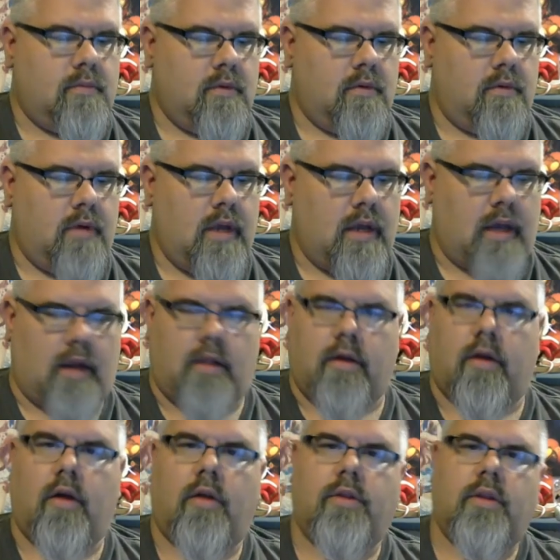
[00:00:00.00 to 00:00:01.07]
Right, got a
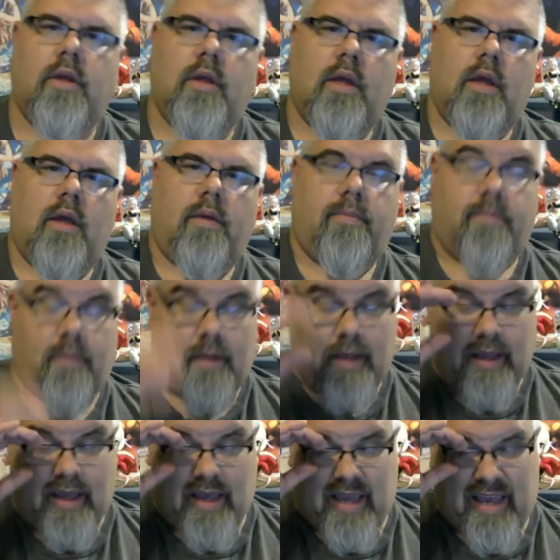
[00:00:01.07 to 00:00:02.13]
little goal.
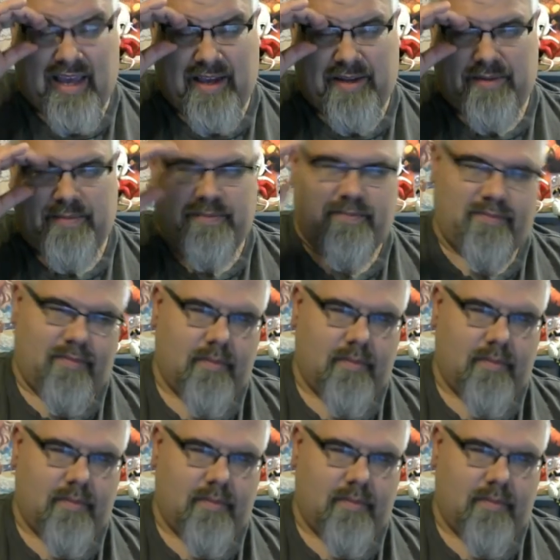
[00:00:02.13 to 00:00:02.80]
And